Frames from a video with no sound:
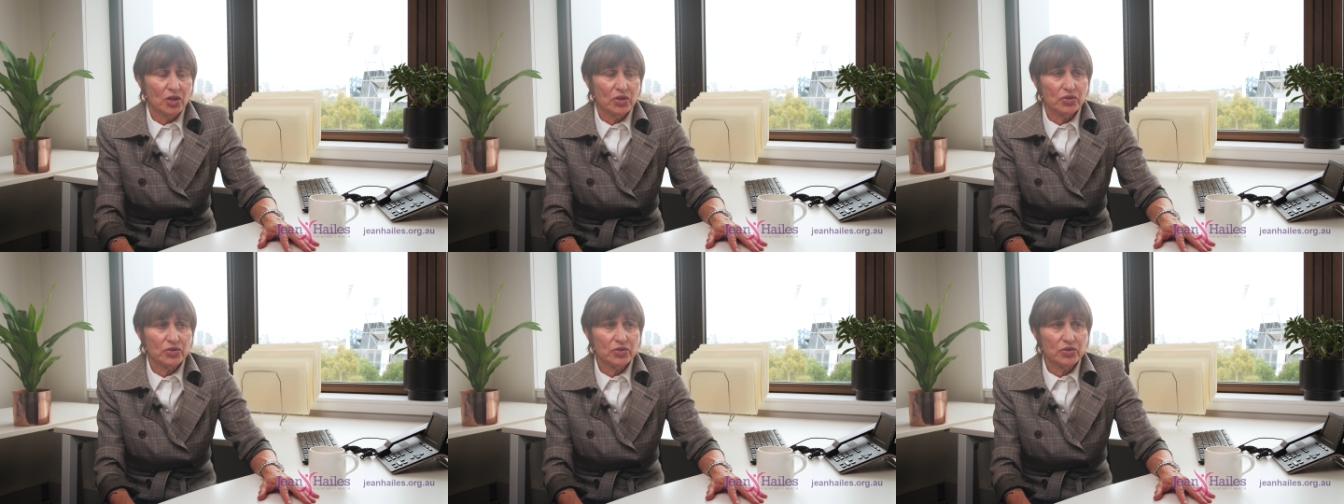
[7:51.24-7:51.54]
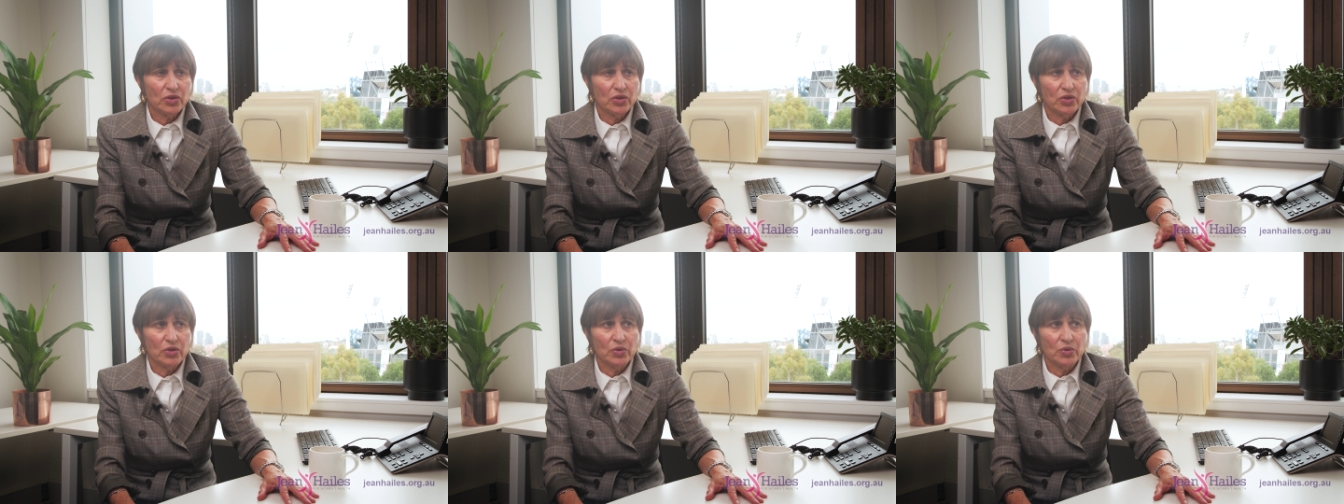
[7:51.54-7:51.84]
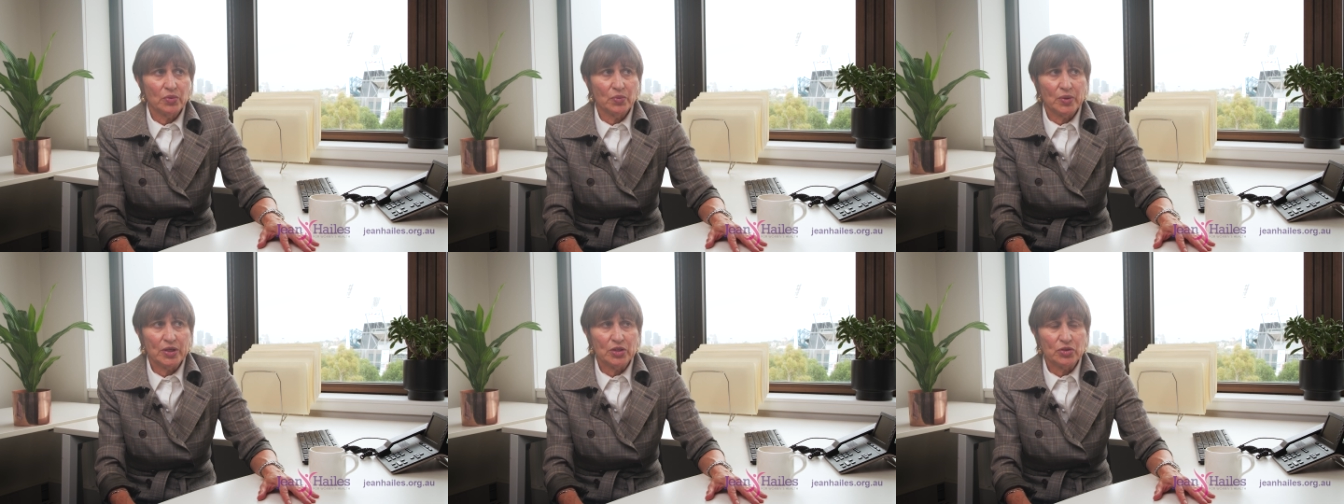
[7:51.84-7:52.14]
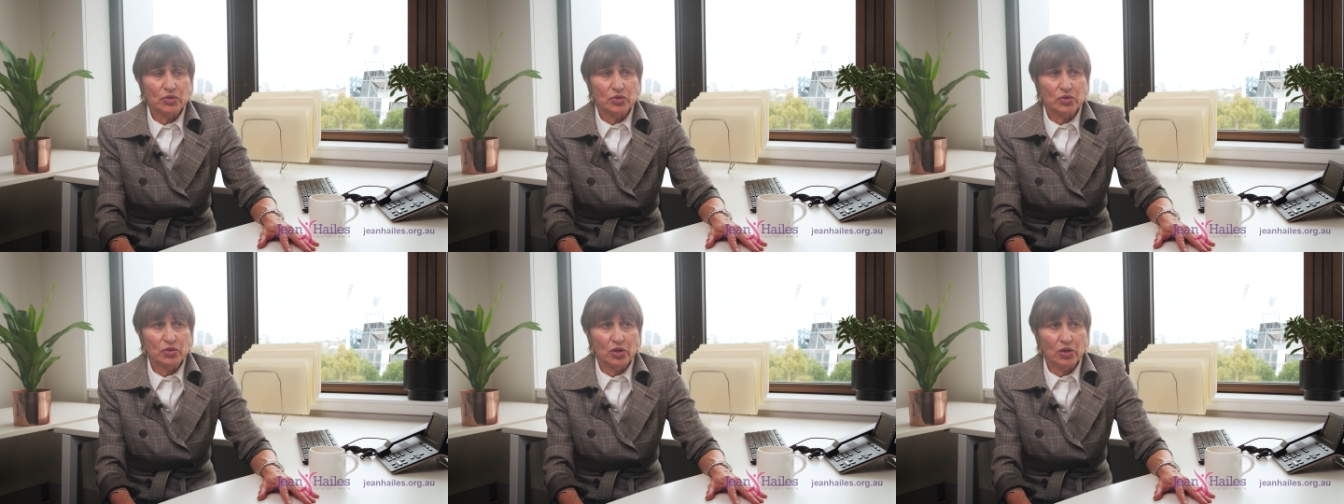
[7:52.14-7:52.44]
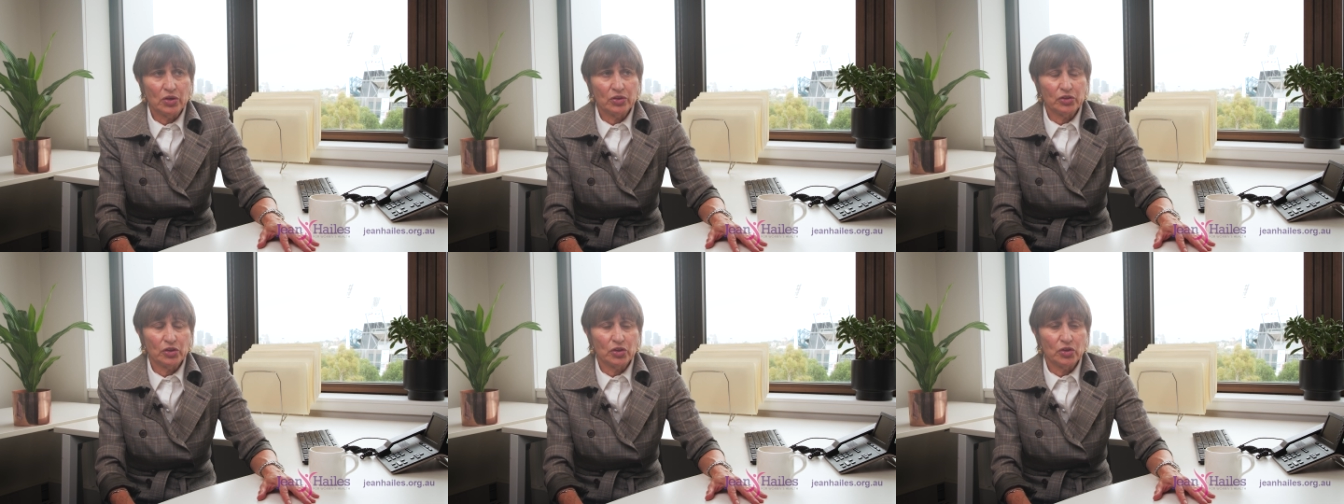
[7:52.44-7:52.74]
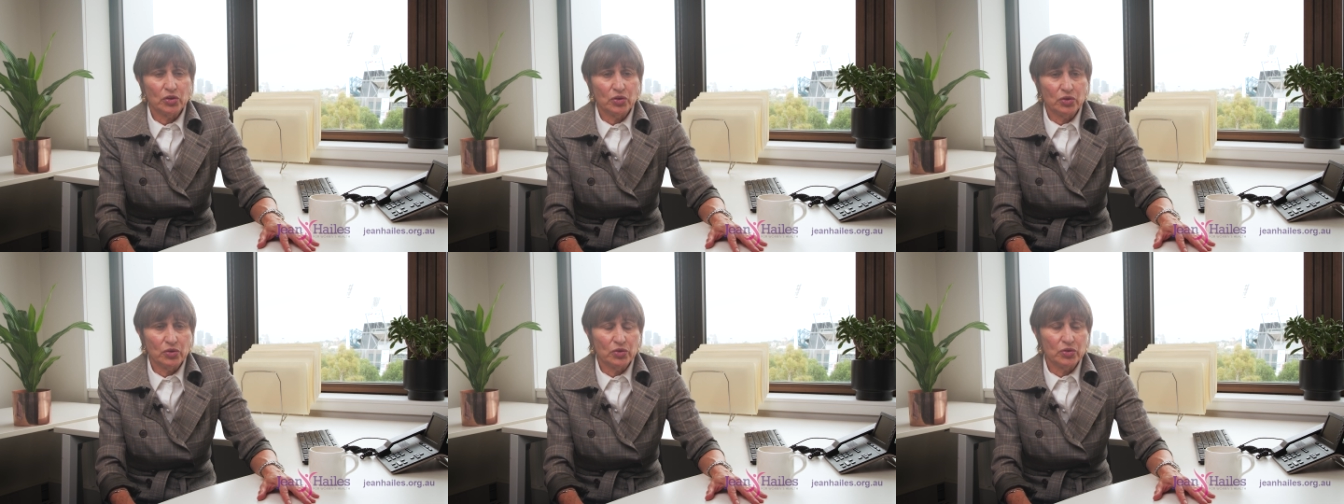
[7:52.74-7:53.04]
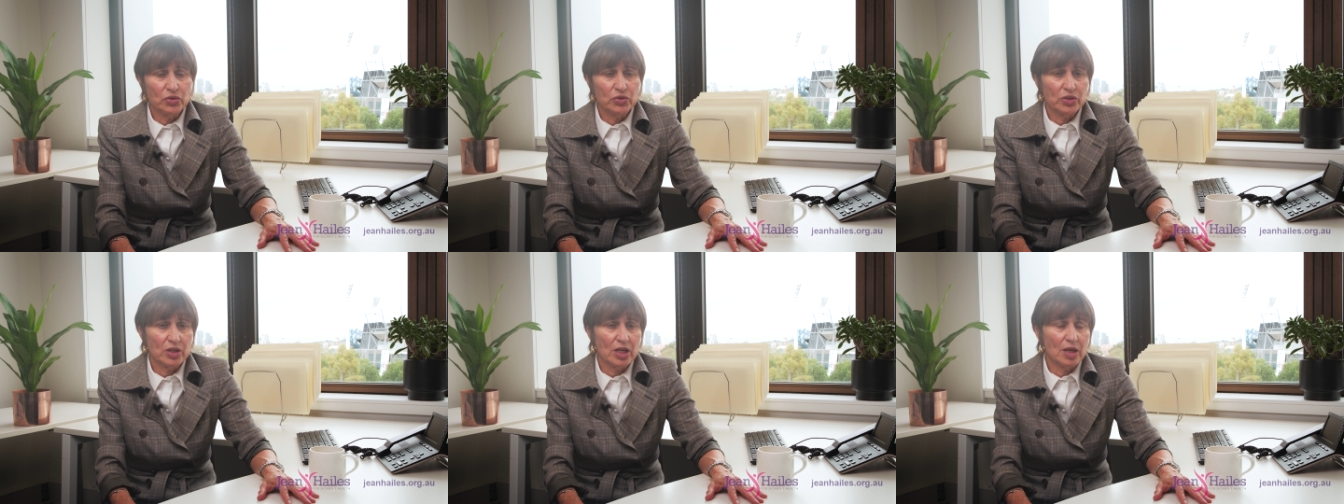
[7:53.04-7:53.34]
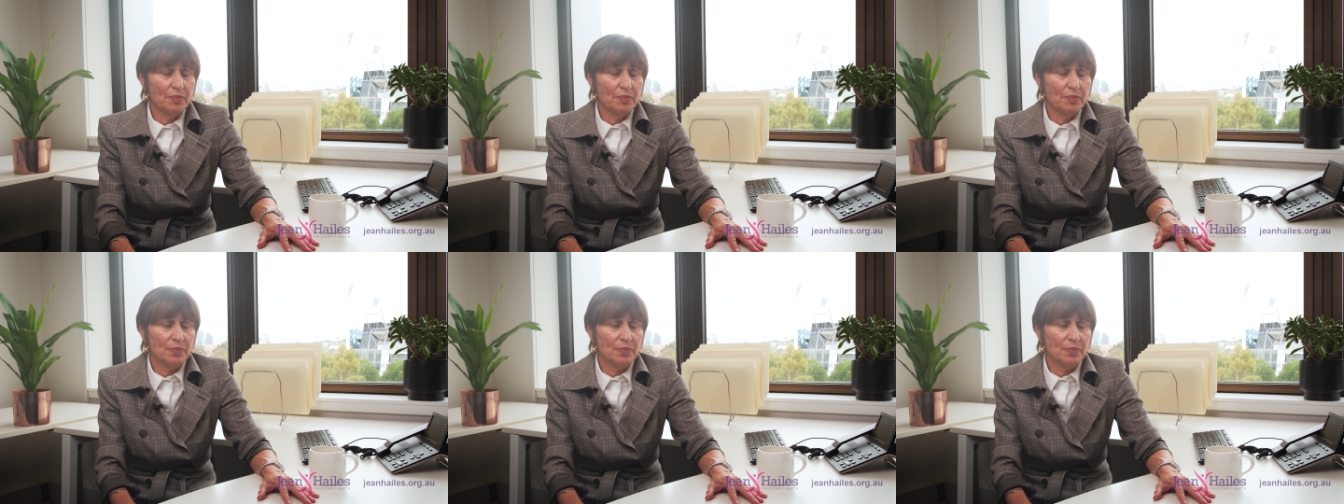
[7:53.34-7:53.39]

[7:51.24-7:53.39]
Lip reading: So we do not use